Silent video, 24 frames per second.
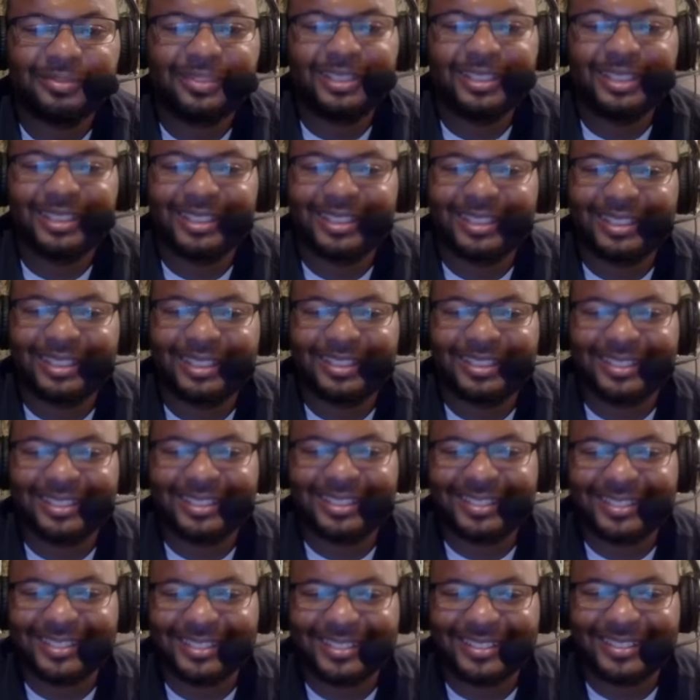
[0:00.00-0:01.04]

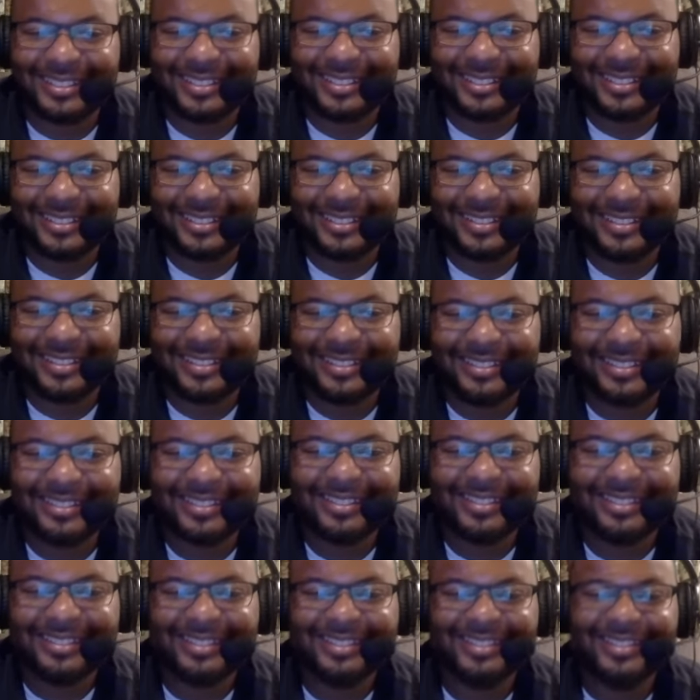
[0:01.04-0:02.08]

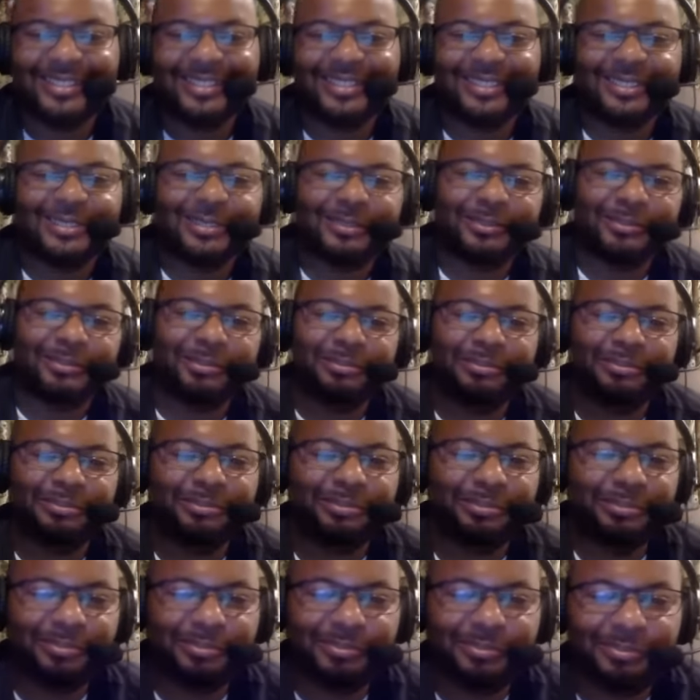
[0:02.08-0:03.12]

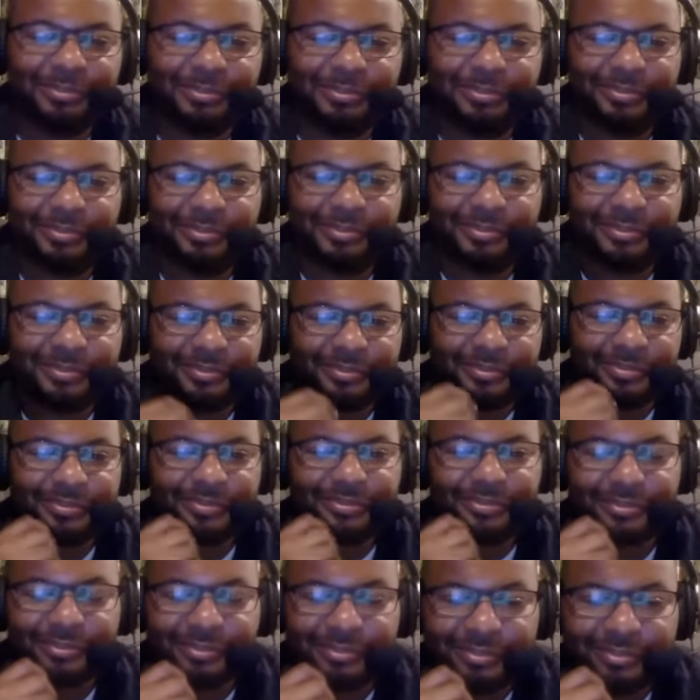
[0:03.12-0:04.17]

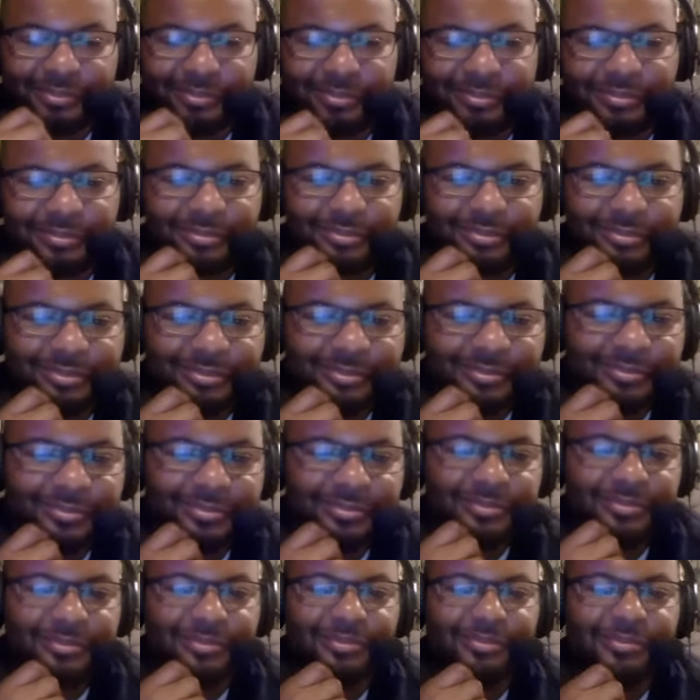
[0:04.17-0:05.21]

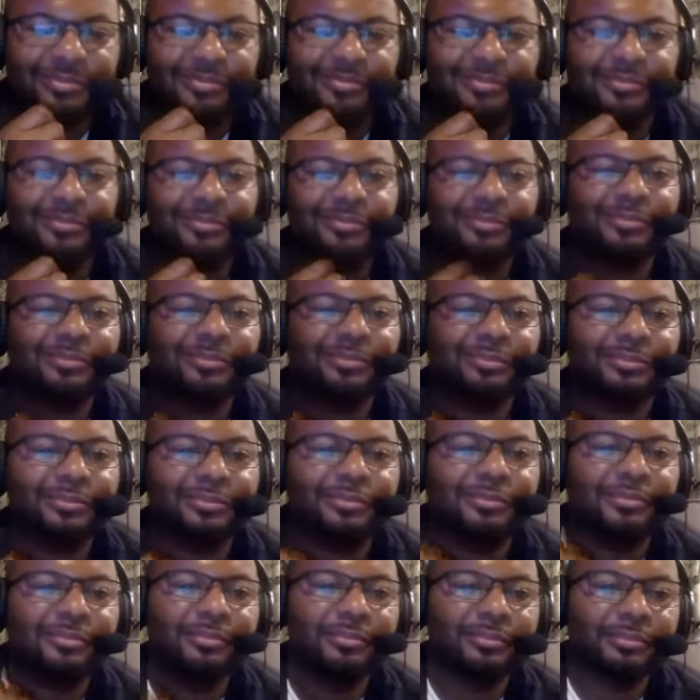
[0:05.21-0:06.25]

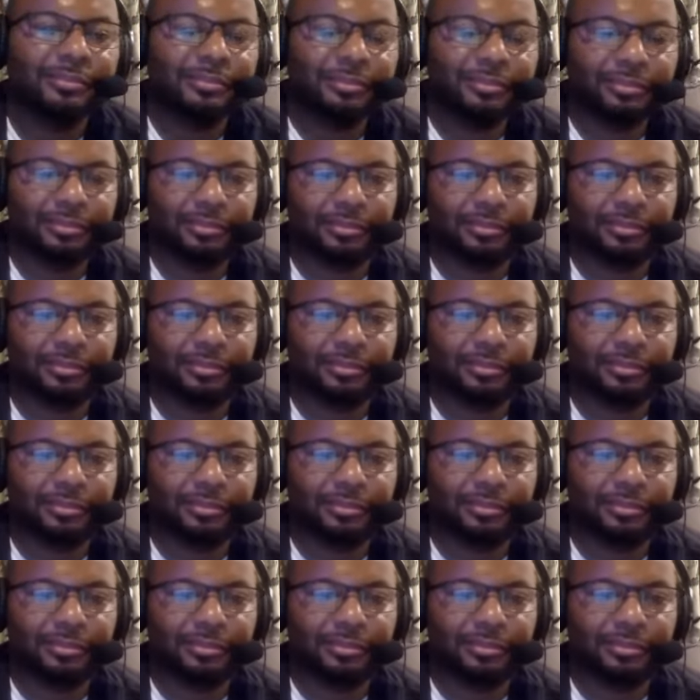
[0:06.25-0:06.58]
[no speech]